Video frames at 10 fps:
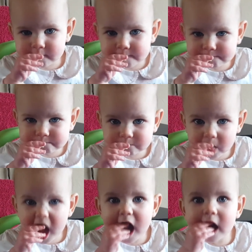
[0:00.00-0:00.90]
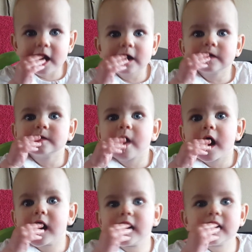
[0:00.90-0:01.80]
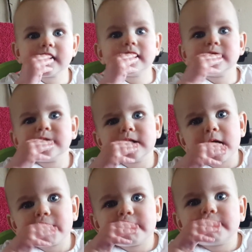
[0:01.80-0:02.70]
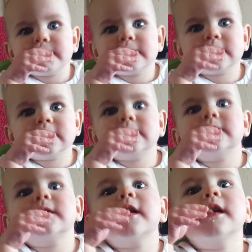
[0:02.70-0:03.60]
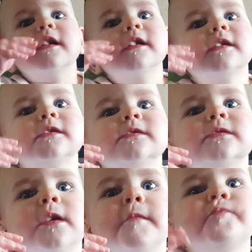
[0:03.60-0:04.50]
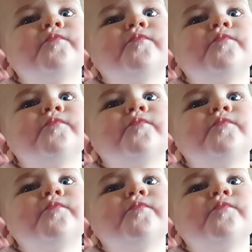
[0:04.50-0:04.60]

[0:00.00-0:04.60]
I'm just eating some cheese and bread. It was a sandwich,